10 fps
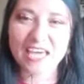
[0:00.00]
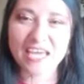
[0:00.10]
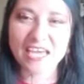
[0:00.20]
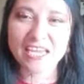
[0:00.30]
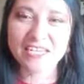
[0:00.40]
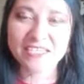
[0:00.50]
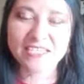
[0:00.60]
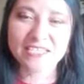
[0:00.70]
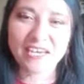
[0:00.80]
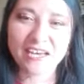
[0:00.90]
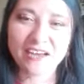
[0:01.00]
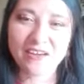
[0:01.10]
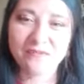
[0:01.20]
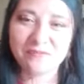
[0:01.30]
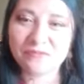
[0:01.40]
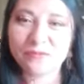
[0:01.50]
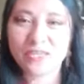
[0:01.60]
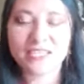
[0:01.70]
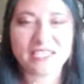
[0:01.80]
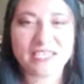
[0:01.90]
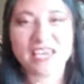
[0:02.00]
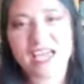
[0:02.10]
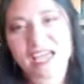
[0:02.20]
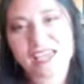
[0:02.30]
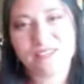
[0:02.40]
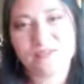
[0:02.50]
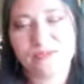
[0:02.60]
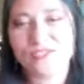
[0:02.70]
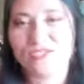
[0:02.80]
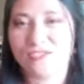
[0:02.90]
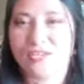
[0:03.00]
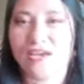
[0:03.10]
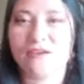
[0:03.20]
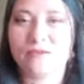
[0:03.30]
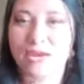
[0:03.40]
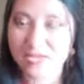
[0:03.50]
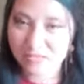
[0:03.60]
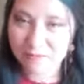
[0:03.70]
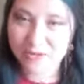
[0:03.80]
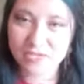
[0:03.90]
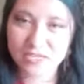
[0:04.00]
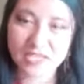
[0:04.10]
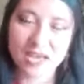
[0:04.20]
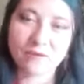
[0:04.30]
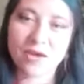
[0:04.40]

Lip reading: And well, yeah, it was a great experience.